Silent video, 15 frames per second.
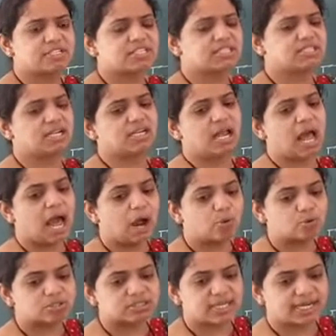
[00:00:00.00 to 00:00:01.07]
is done
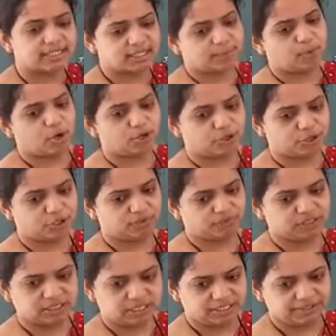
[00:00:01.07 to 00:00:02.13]
outside the boundary
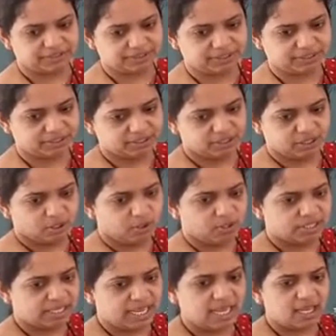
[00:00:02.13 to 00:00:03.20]
of the country.
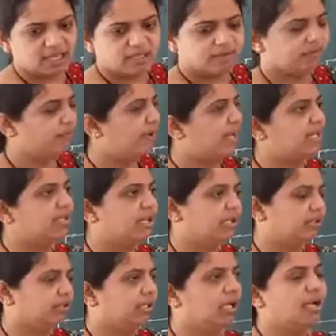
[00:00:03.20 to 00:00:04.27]
Okay?
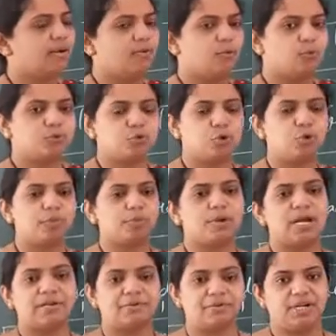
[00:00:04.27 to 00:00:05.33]
When the two
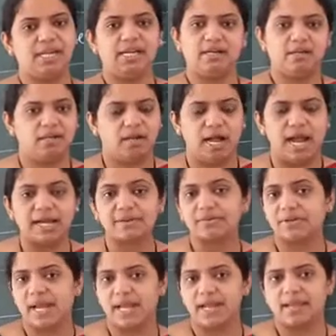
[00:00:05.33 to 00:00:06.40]
countries are
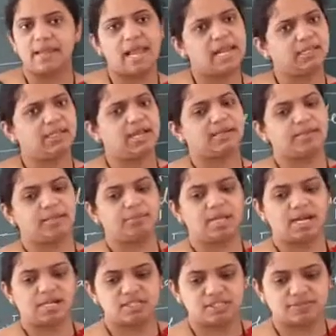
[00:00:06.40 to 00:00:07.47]
trading at that time,
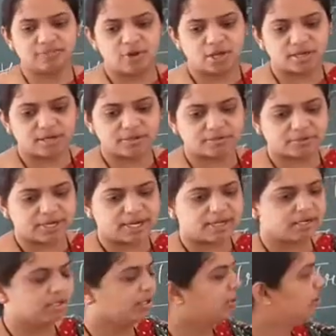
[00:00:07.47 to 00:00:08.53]
that is a foreign trade.
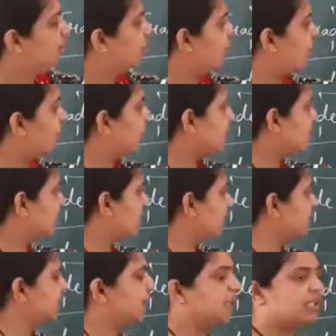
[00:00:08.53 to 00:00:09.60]
Foreign trade
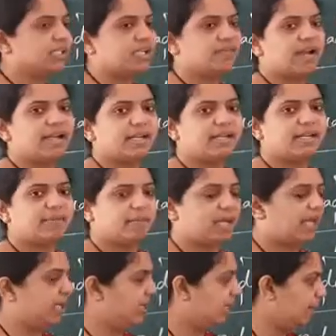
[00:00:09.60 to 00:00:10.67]
is further divided
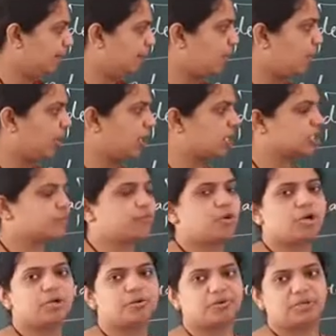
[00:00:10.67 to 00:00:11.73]
by import,
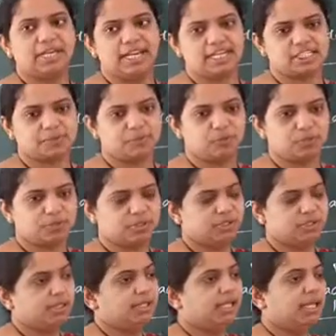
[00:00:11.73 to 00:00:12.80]
export, re-export.
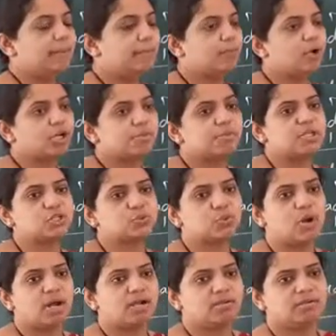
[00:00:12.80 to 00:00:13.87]
Import means
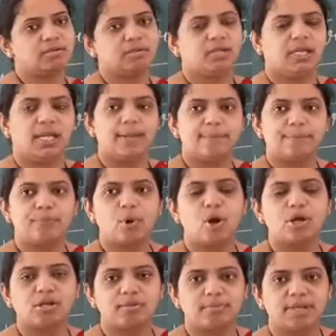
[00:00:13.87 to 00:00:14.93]
what?
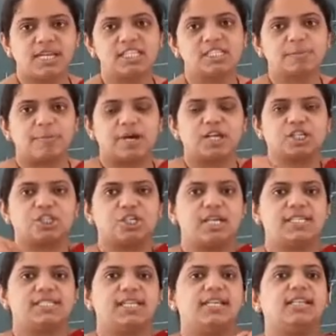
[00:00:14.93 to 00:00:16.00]
Import means
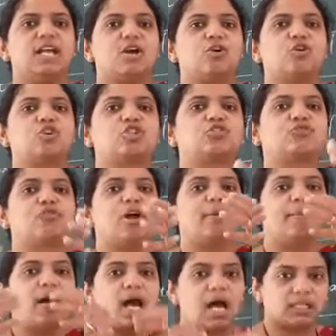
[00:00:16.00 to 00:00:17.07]
purchasing the goods
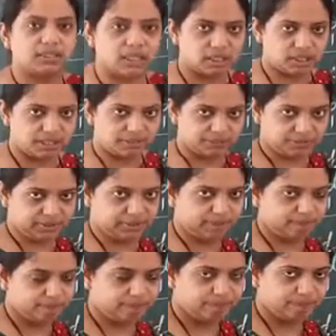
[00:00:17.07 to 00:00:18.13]
from other country.
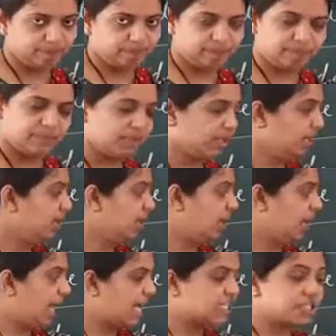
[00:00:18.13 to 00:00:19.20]

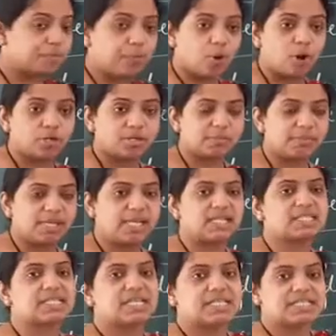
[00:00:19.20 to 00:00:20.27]
Export
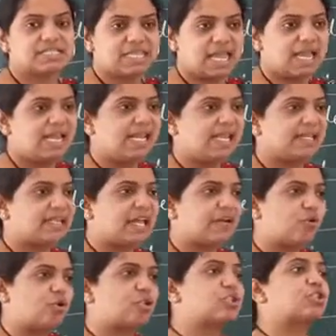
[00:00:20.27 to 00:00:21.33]
means selling the
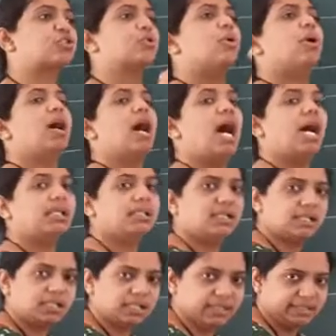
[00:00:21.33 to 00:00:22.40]
goods to
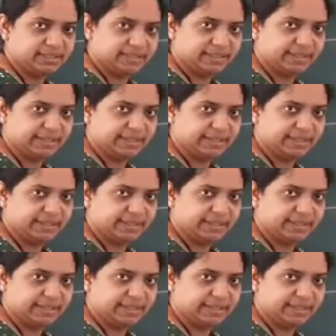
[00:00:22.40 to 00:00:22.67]
other country.